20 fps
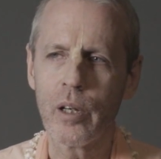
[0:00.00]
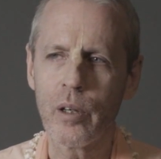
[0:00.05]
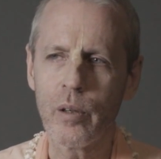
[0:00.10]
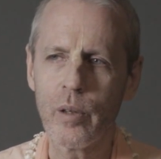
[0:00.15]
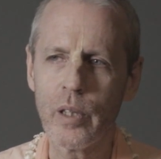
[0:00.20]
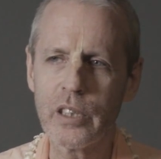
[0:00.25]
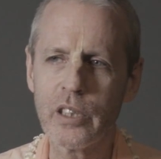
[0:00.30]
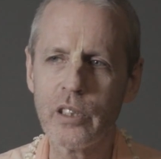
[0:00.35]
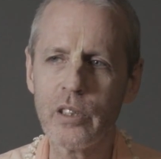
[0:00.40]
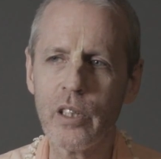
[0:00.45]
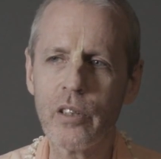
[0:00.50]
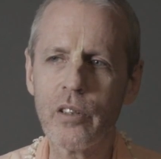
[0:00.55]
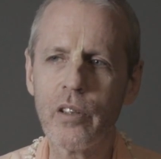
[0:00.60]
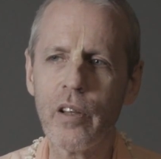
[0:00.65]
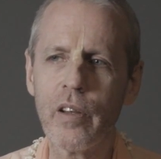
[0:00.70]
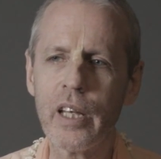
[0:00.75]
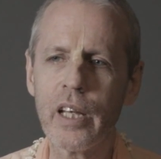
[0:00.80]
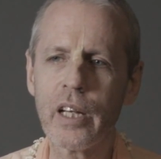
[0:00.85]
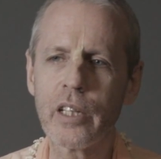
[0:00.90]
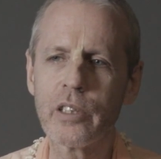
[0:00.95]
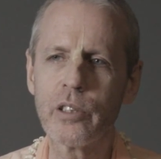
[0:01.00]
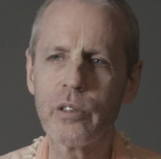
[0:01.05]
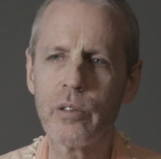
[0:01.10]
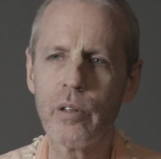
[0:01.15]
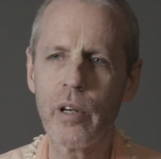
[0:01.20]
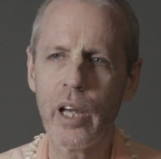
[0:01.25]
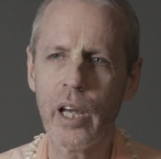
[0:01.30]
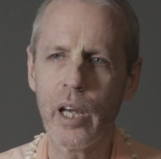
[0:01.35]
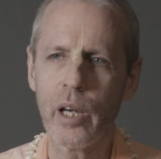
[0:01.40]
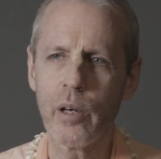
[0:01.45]
Krishna to the
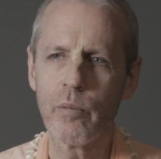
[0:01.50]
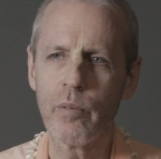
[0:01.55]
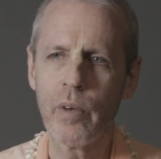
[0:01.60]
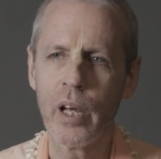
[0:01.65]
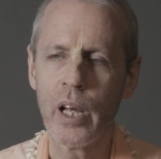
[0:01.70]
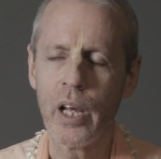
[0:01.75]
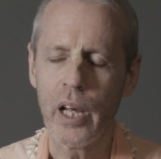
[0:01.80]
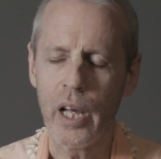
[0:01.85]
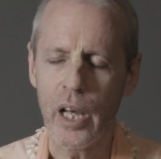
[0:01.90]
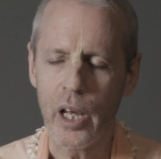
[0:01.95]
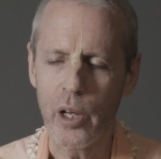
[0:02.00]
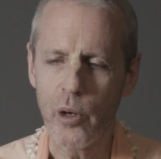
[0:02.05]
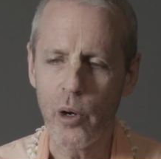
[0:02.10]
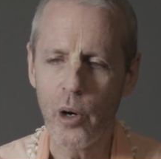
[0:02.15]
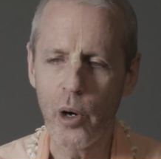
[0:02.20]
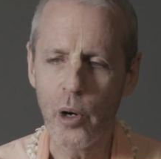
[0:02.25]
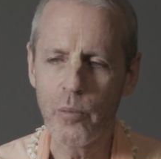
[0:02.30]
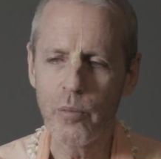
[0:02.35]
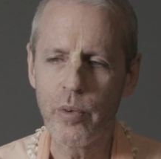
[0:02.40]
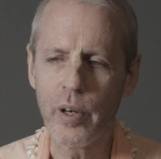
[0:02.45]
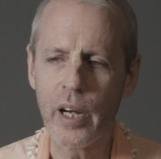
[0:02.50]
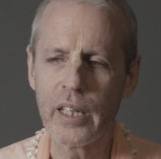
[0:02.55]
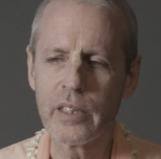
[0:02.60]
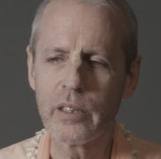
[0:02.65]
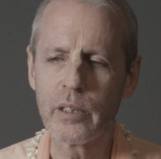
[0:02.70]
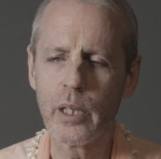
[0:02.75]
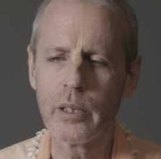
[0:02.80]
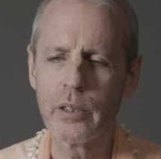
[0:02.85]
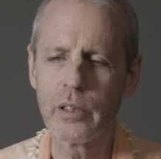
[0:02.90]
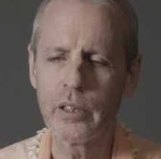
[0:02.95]
extreme. And her
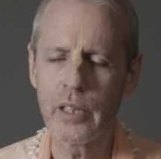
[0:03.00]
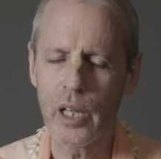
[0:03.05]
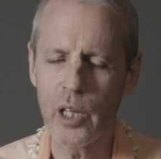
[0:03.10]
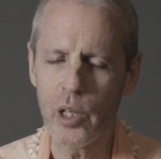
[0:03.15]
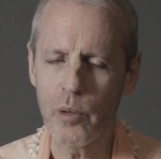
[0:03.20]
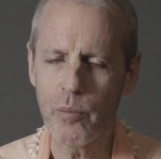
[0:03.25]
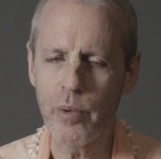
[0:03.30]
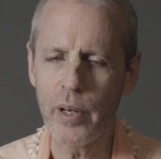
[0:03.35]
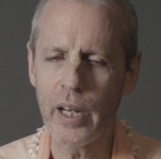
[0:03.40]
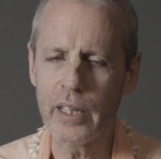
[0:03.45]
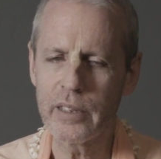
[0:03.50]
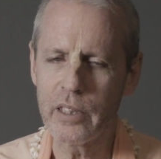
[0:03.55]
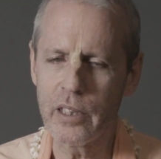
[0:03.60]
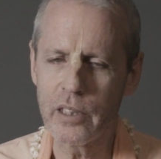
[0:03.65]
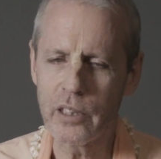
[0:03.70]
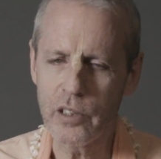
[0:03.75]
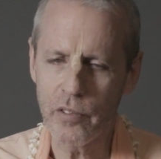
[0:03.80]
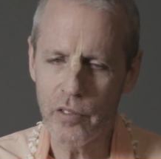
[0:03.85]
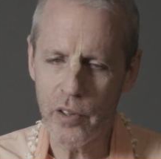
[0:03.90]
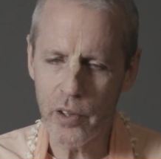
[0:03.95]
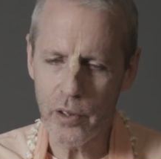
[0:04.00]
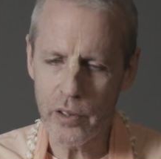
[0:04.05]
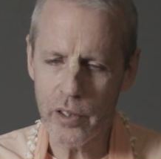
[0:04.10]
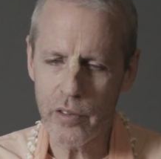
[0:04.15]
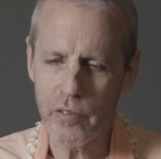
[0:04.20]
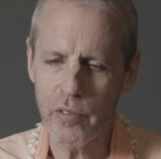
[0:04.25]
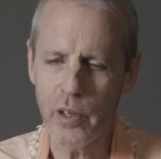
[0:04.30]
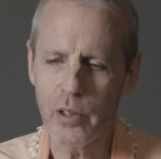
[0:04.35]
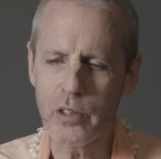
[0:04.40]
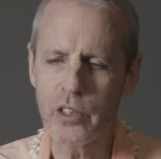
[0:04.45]
presence and the presence of her
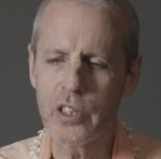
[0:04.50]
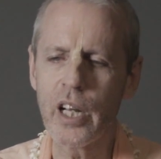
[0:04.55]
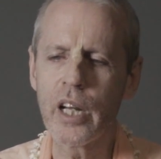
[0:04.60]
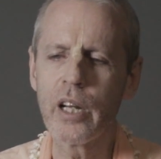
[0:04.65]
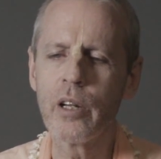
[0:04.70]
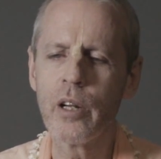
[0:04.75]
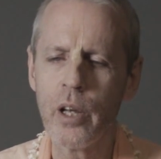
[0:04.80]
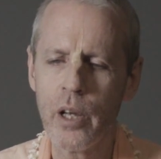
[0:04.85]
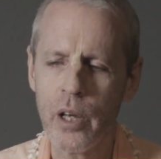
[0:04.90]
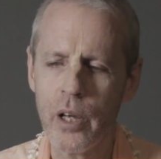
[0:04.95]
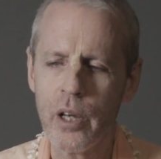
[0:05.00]
devotion